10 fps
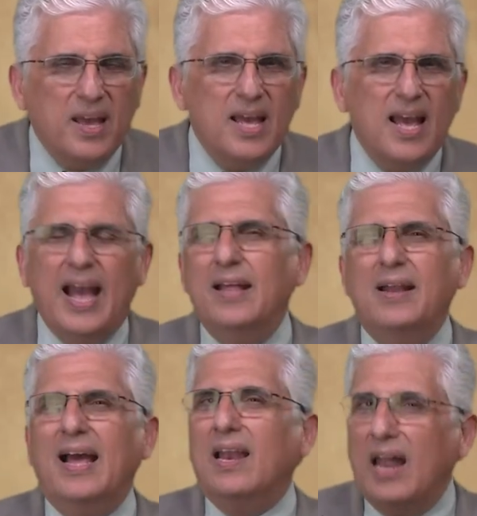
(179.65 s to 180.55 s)
and
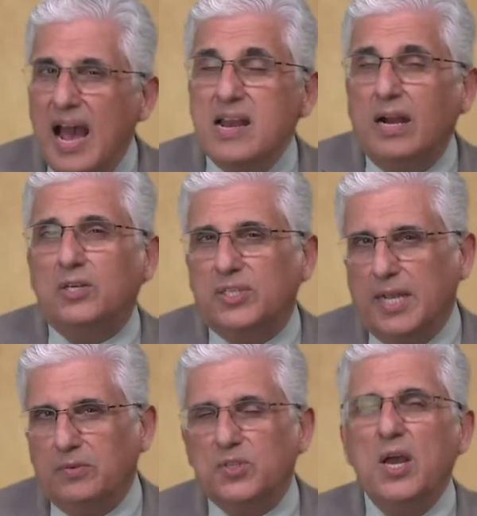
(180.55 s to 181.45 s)
align
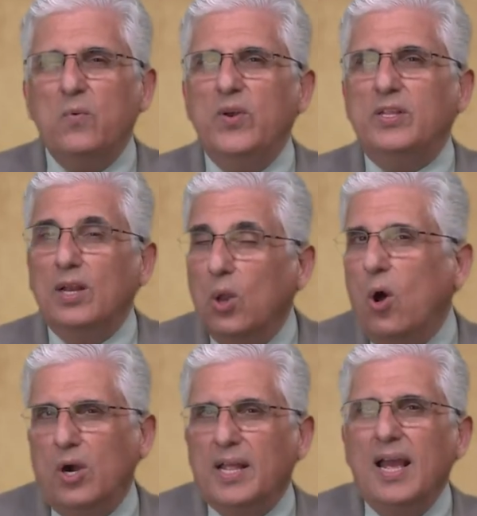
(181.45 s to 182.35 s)
ourselves with the
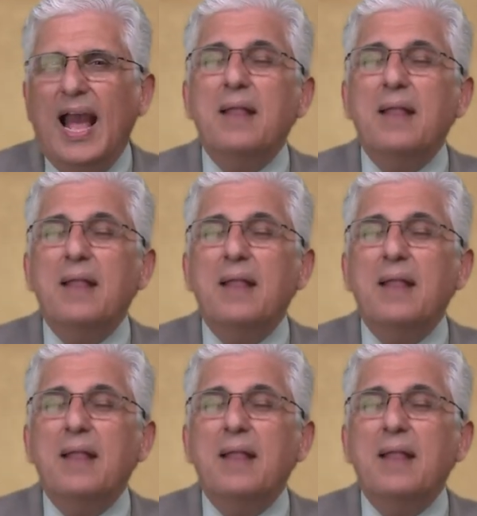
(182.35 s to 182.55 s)
Lord and